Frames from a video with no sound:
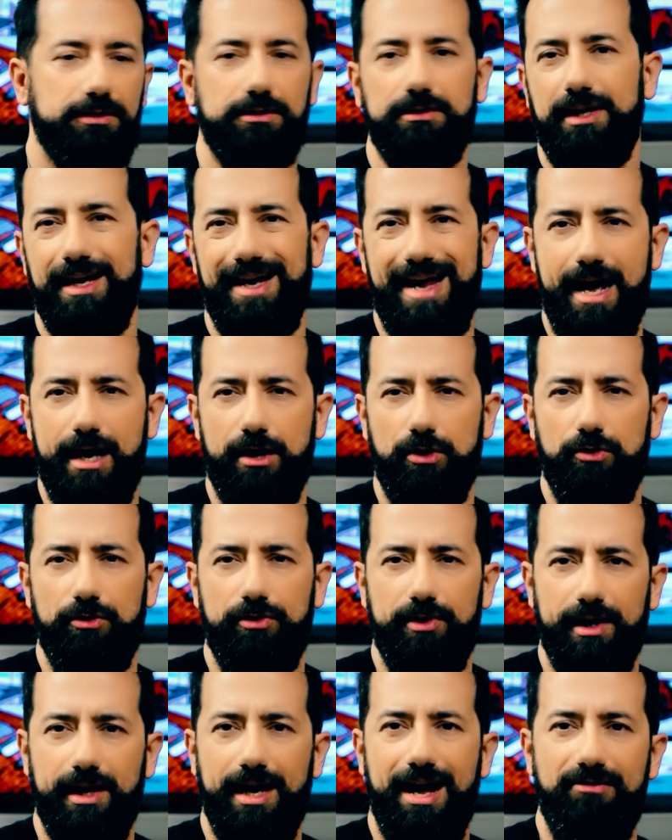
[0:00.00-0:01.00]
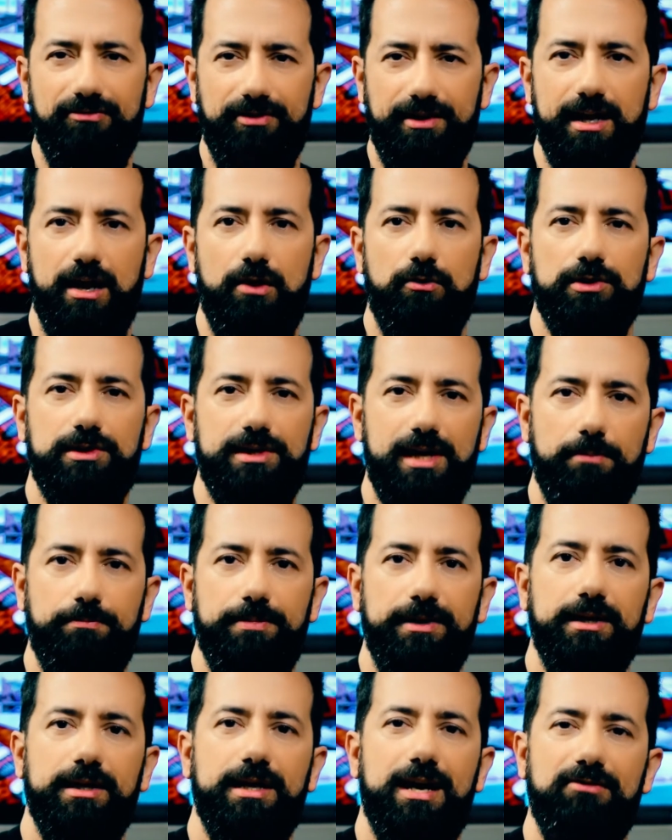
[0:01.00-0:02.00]
legato, then half an hour
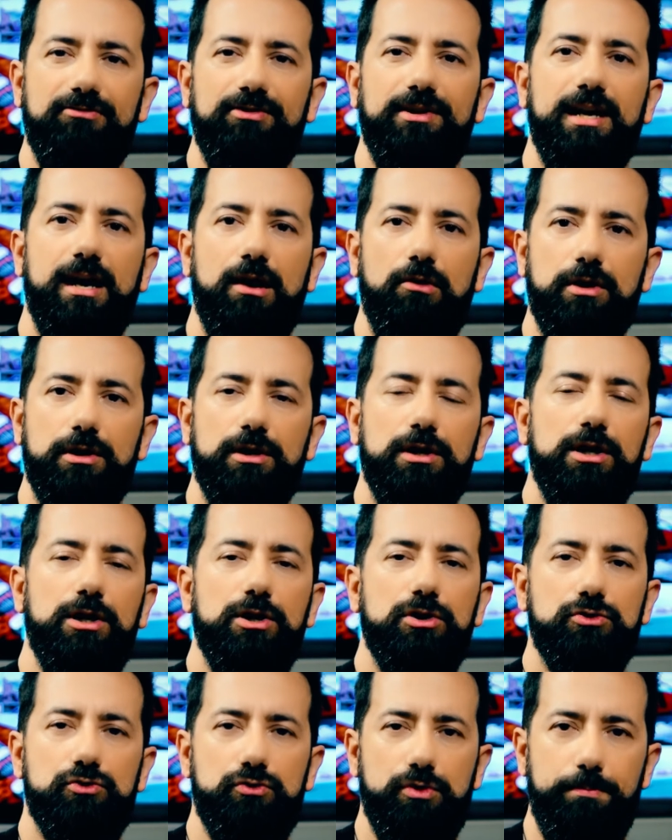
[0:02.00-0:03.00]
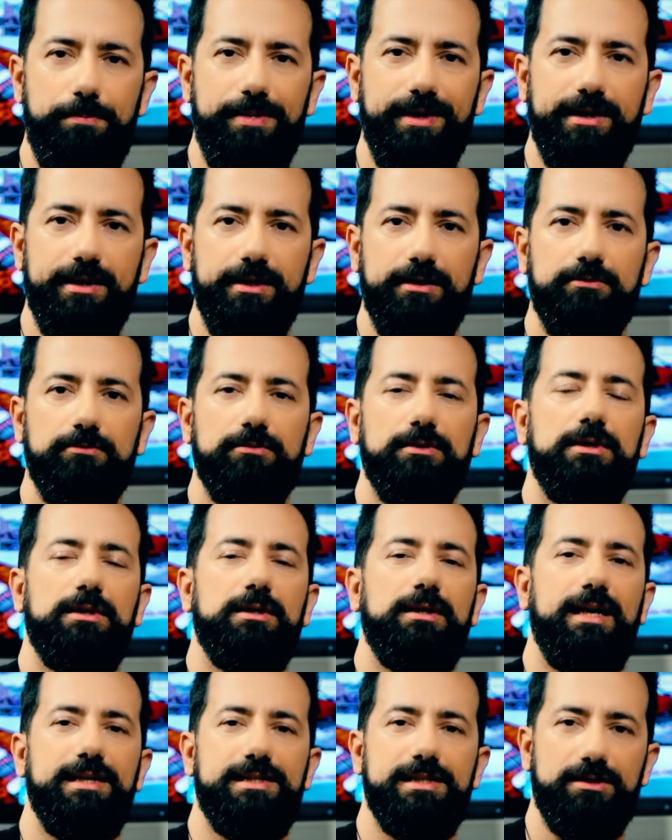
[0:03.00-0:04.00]
tapping, half an hour sweep picking,
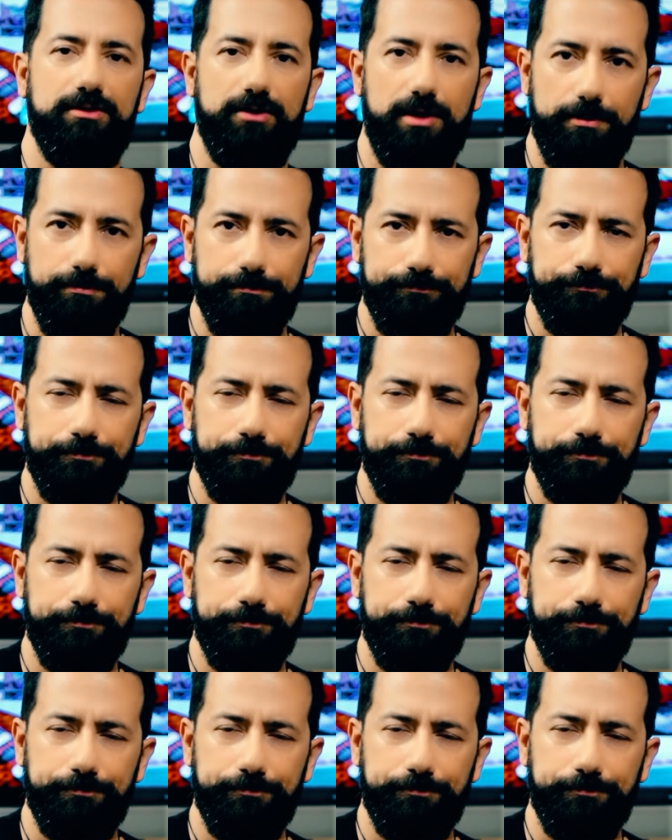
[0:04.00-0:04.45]
etc.